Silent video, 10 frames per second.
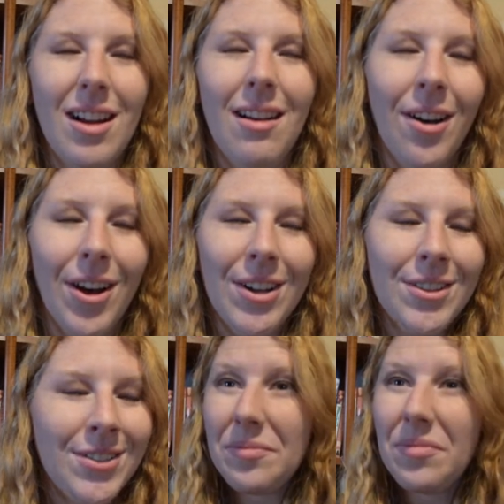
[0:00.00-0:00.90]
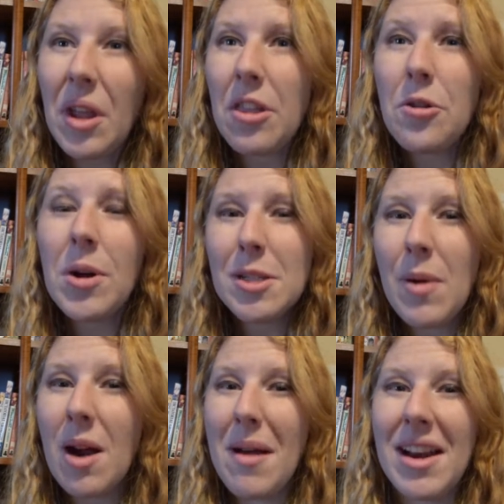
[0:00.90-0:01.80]
The worst
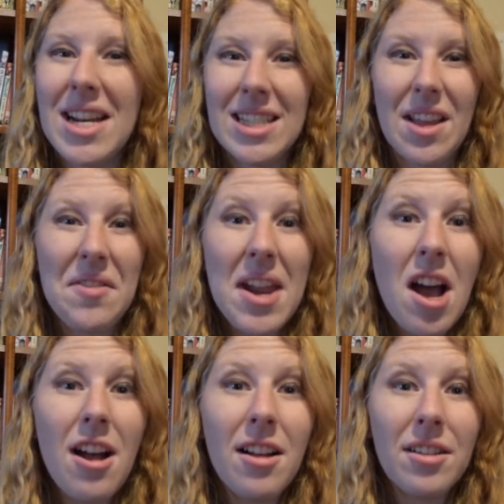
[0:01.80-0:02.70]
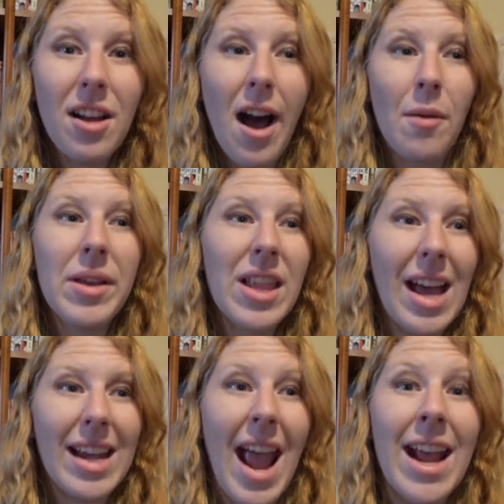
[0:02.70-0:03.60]
part about it is then I'll be
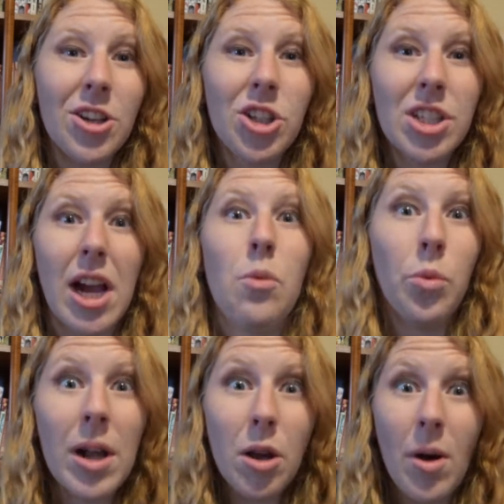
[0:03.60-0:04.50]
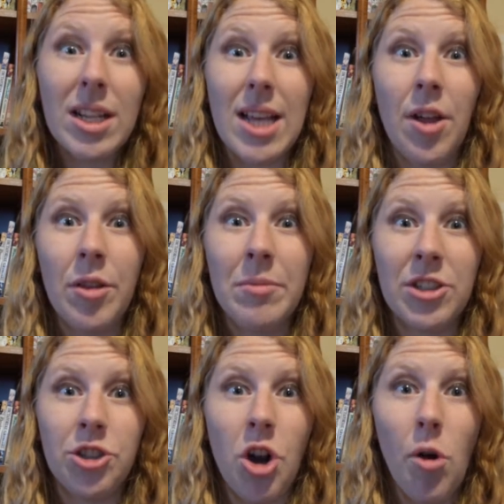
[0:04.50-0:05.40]
like anxious, like I really want to tell them
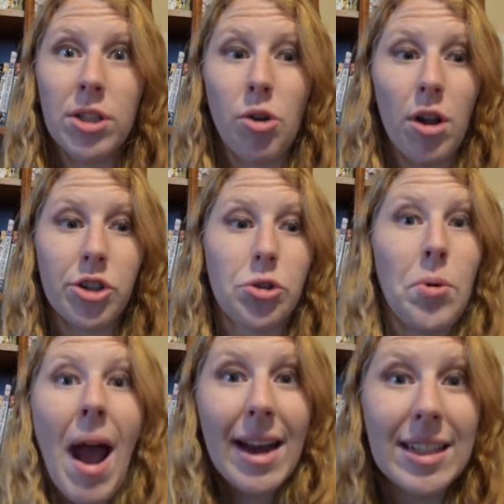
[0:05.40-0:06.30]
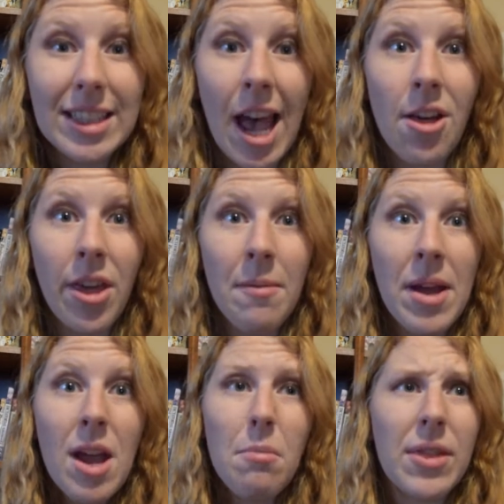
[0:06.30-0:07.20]
this joke, so I'll try to tell them,
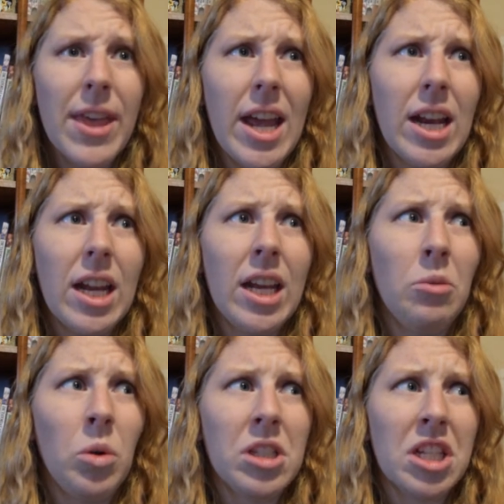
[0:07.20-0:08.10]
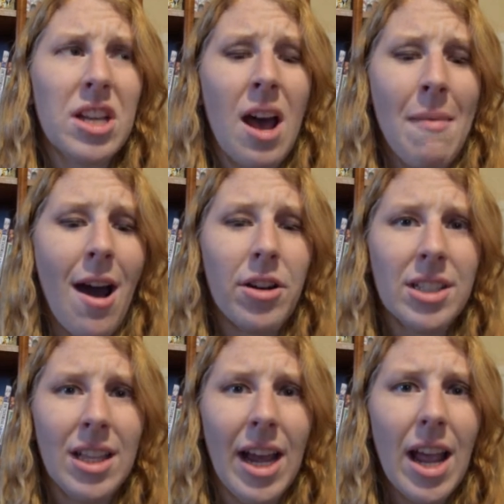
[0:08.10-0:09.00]
but then it will just come out
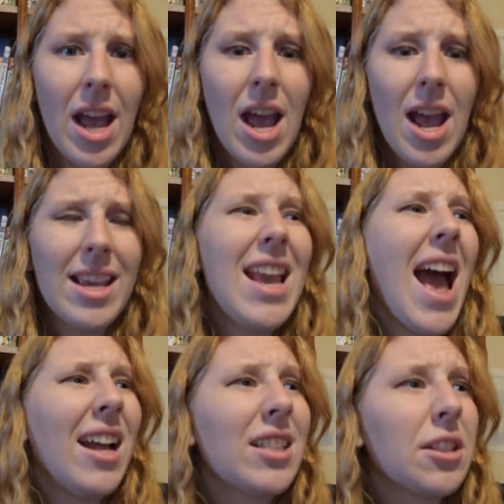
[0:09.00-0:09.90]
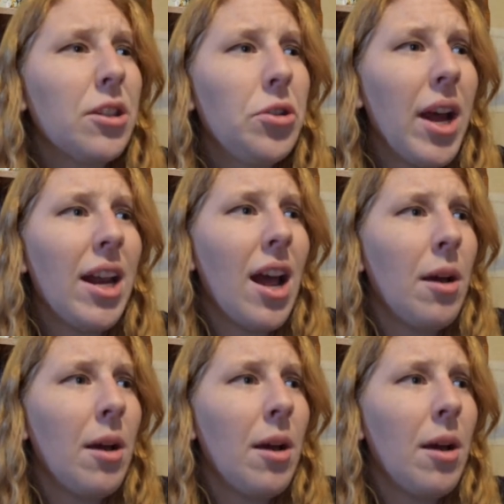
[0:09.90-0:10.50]
as like, yeah, it's a great